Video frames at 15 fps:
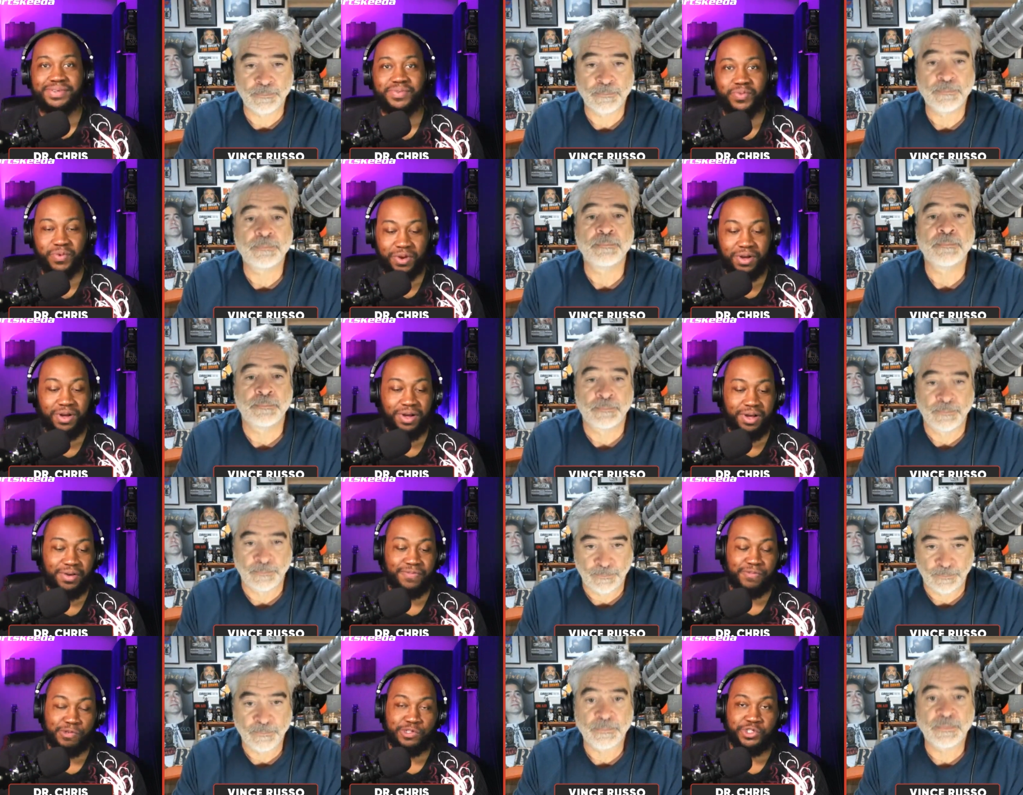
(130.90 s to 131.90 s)
Speaker 1: Raw
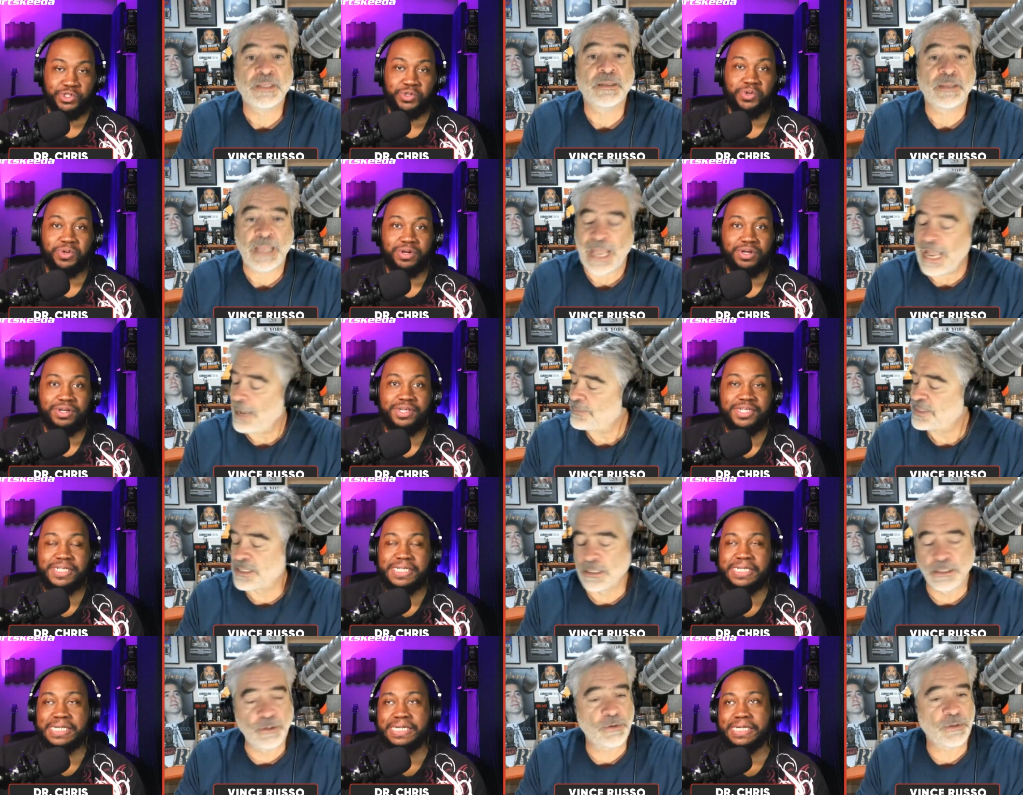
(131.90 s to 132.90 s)
for sure.
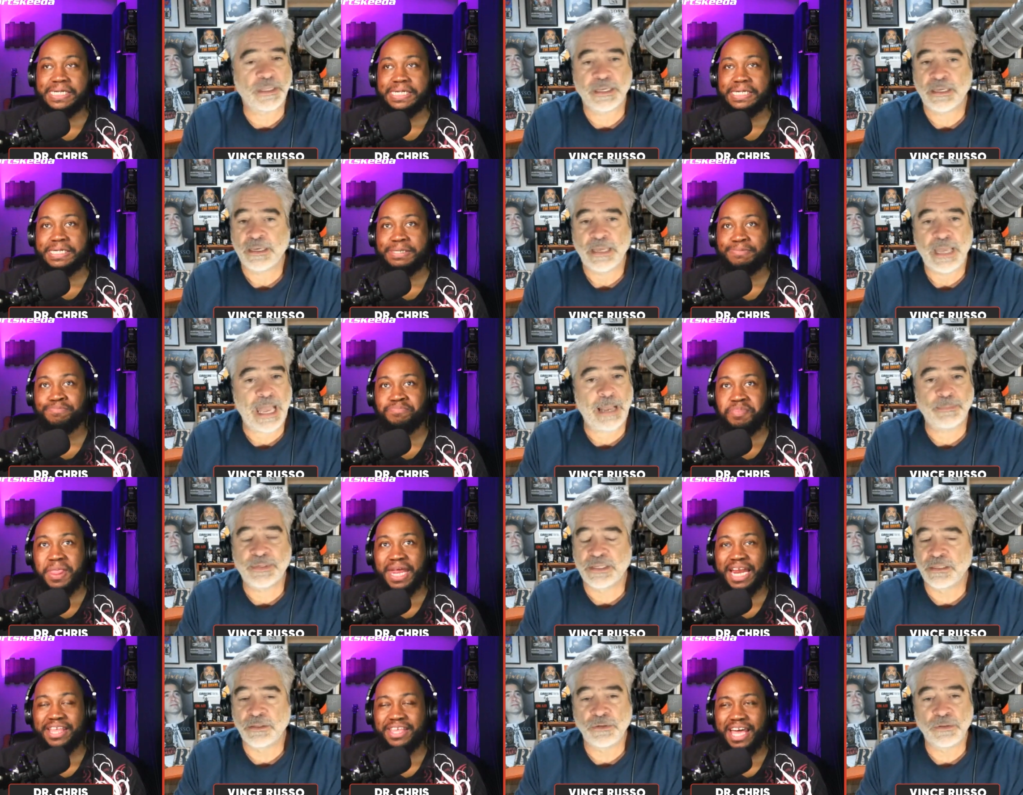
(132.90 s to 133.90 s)
Speaker 2: Absolutely. Um,
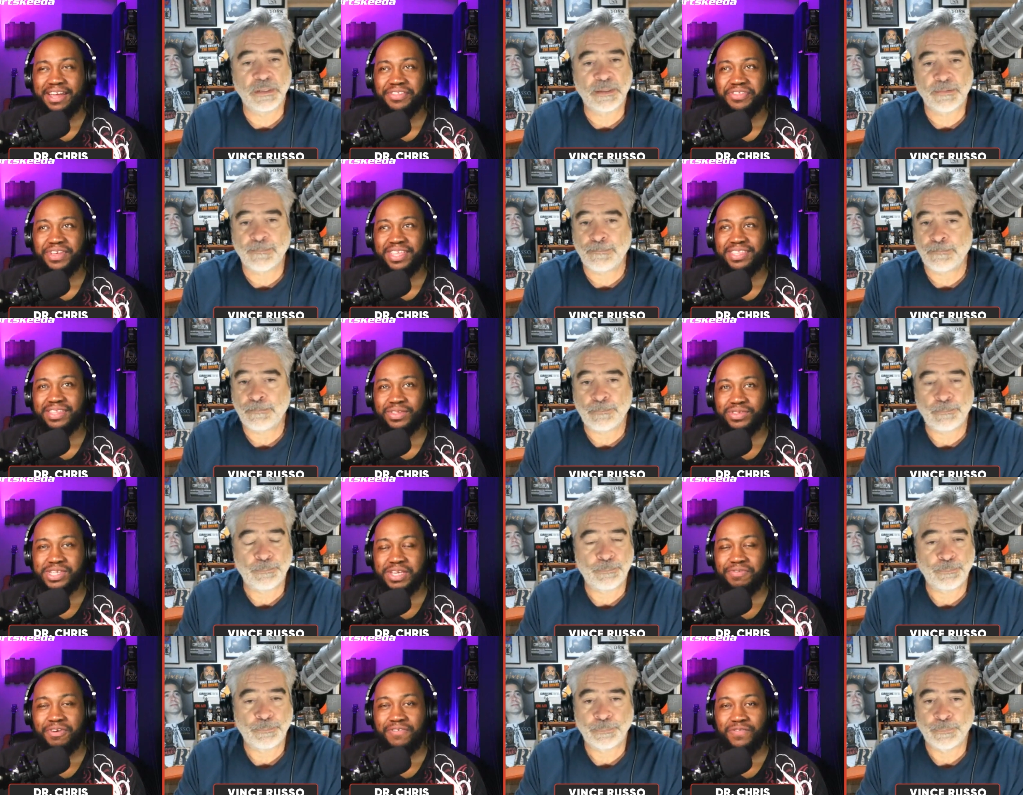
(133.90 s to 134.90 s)
Speaker 1: Absolutely. And I, I think the T
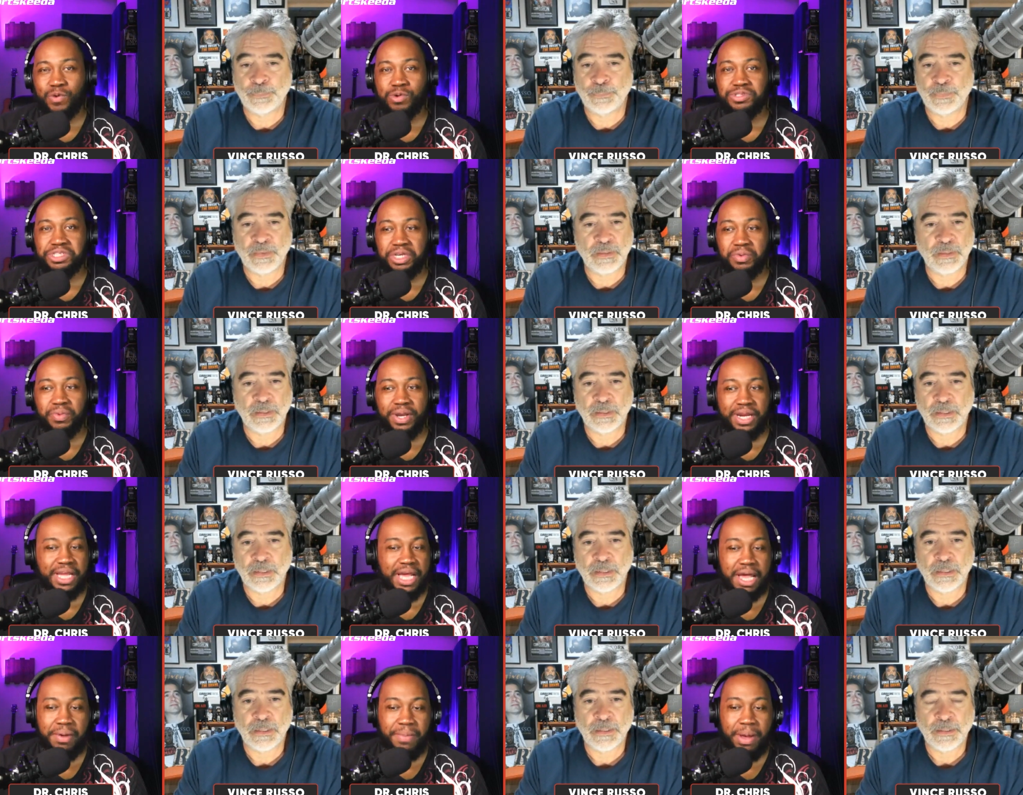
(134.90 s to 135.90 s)
V fourteen rating,
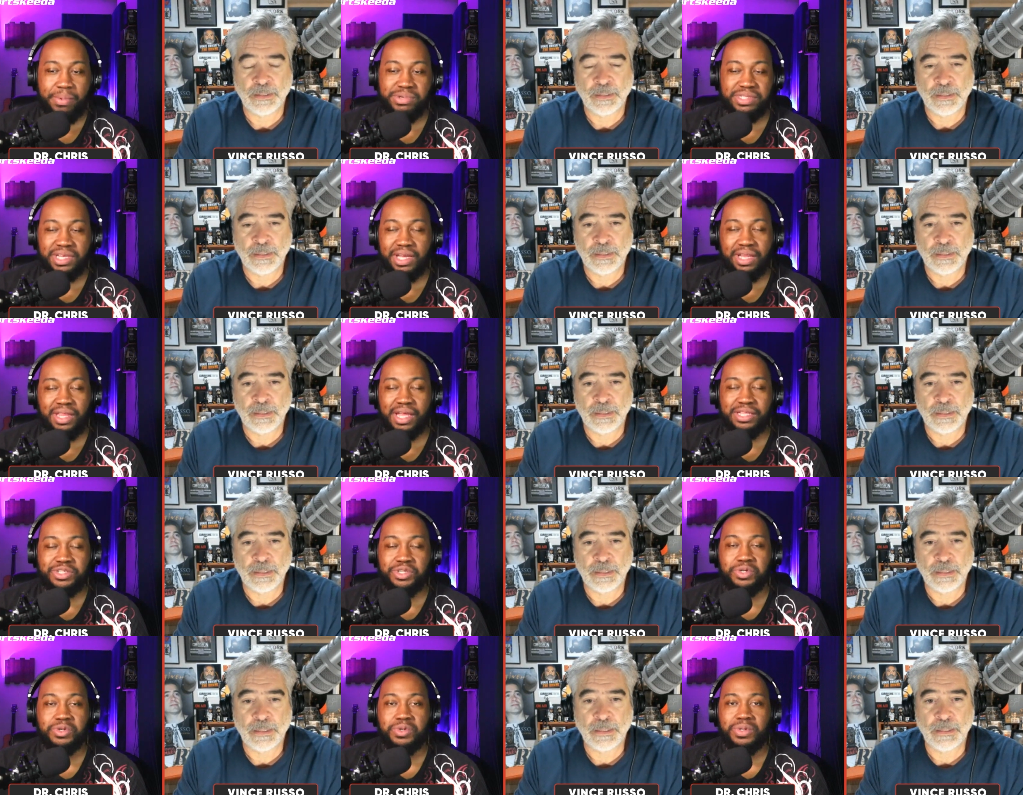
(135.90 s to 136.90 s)
I, I was thinking of that
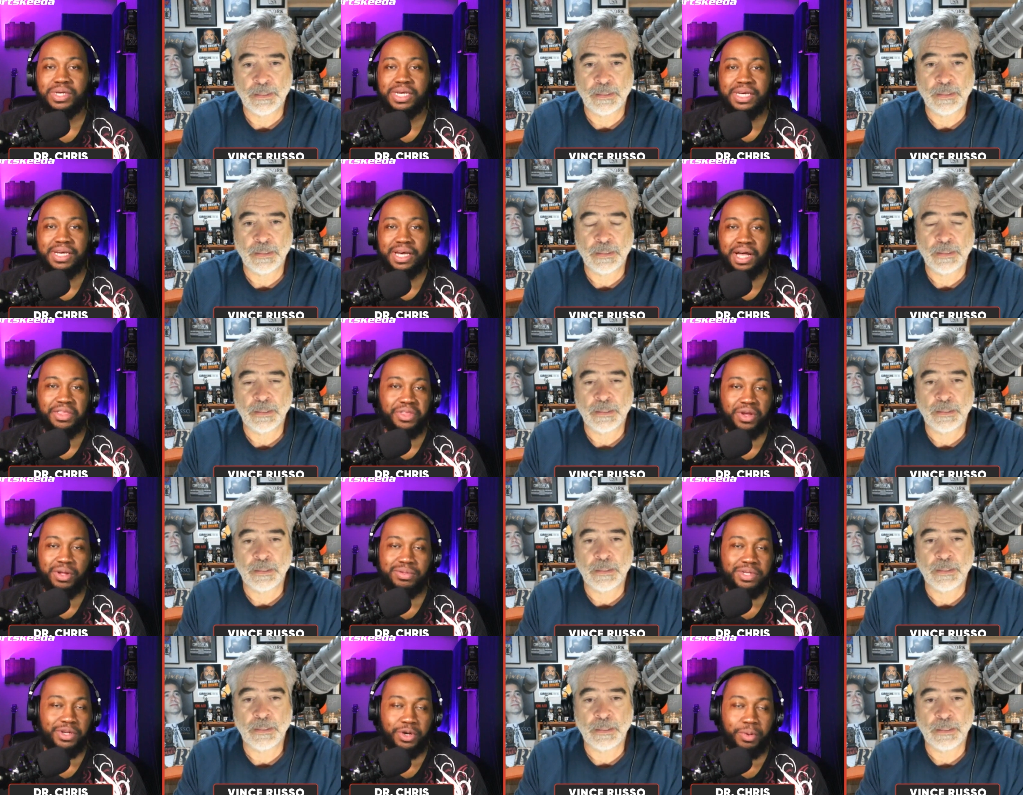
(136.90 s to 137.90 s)
too. I thought,
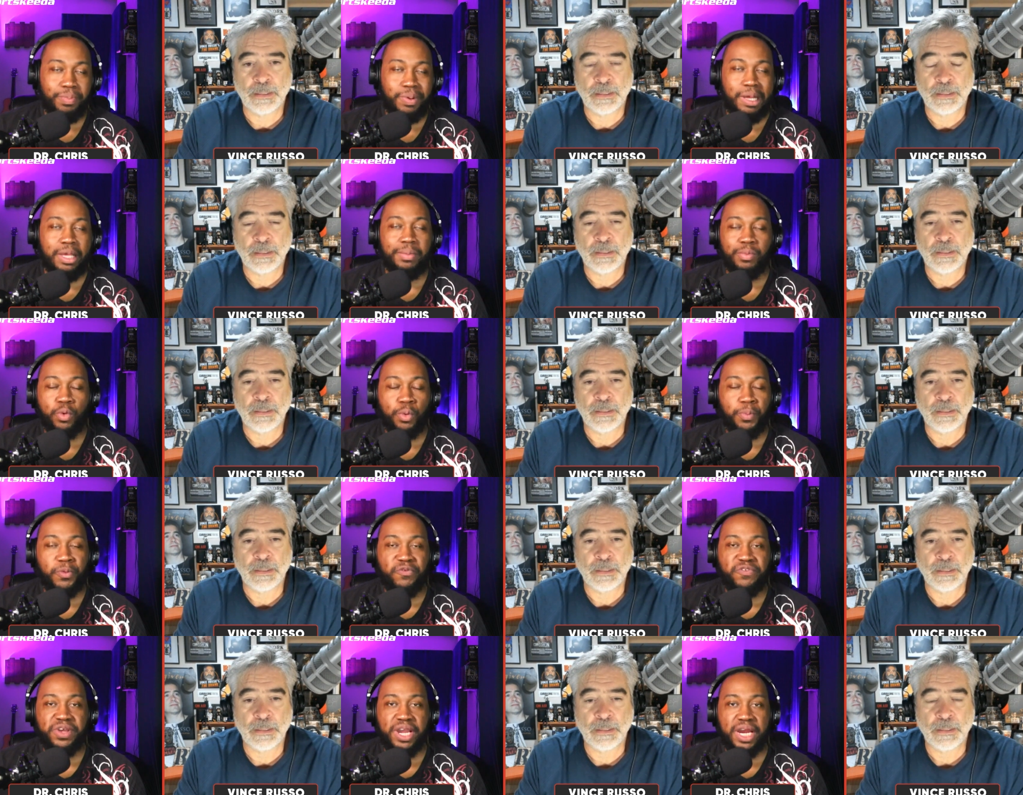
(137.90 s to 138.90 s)
you know, probably more
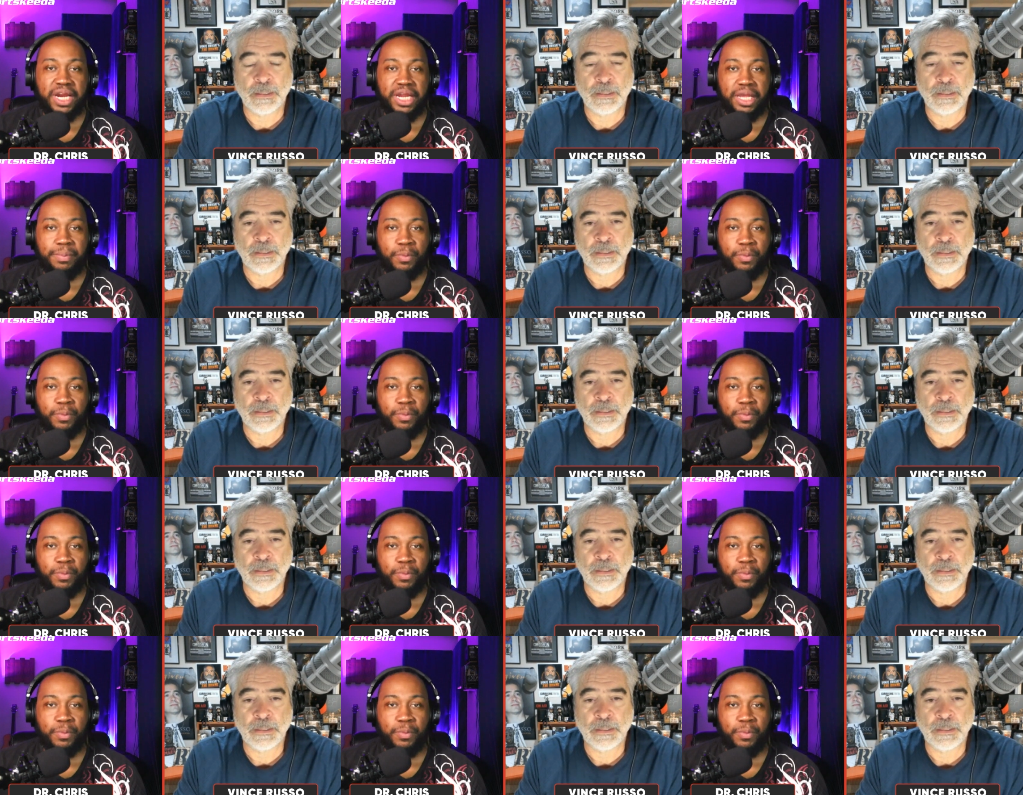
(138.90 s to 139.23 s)
profanity and